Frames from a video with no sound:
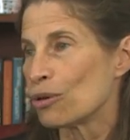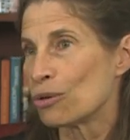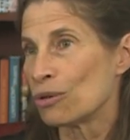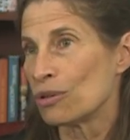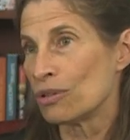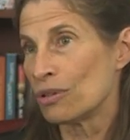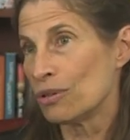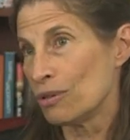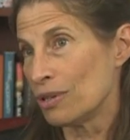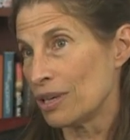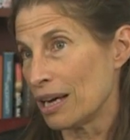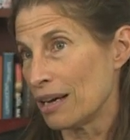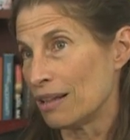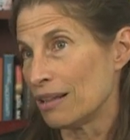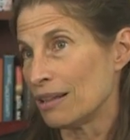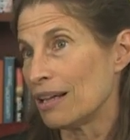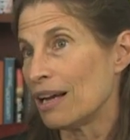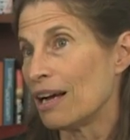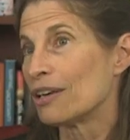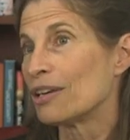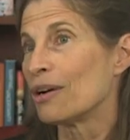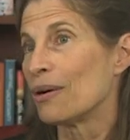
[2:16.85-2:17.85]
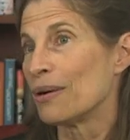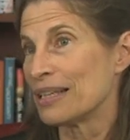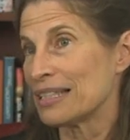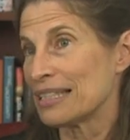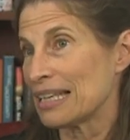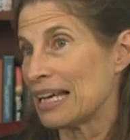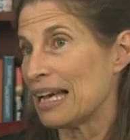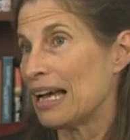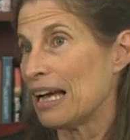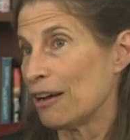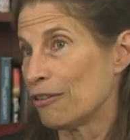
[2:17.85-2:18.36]
Orlugal are going
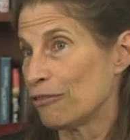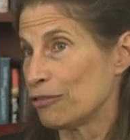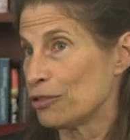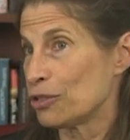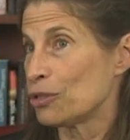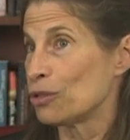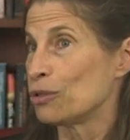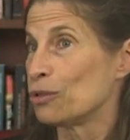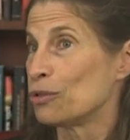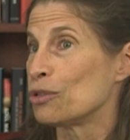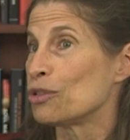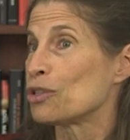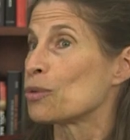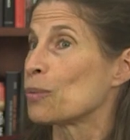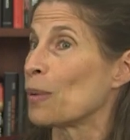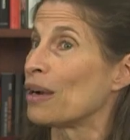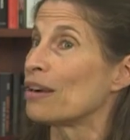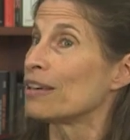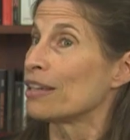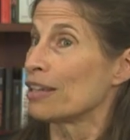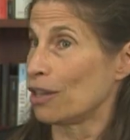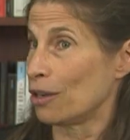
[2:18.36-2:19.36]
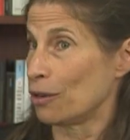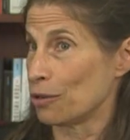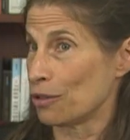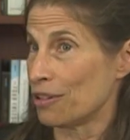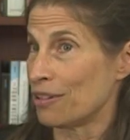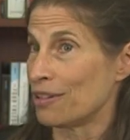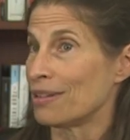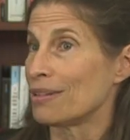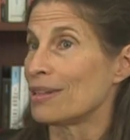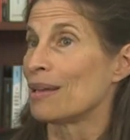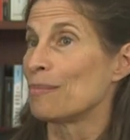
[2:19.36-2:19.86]
to have to swear an
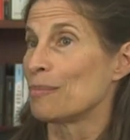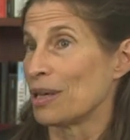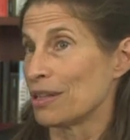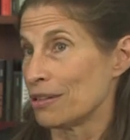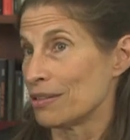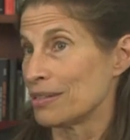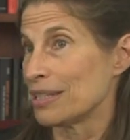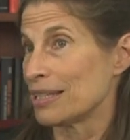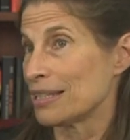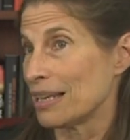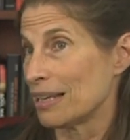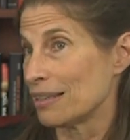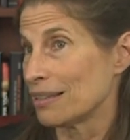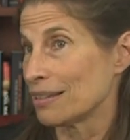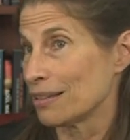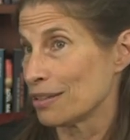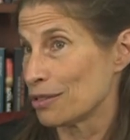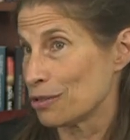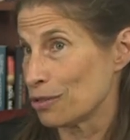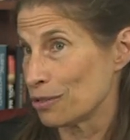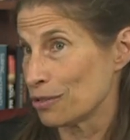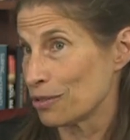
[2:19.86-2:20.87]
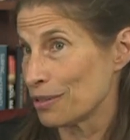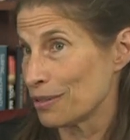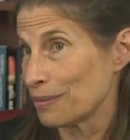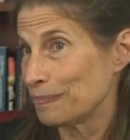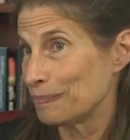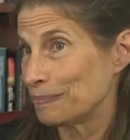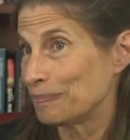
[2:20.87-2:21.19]
oath that their mother is telling the truth.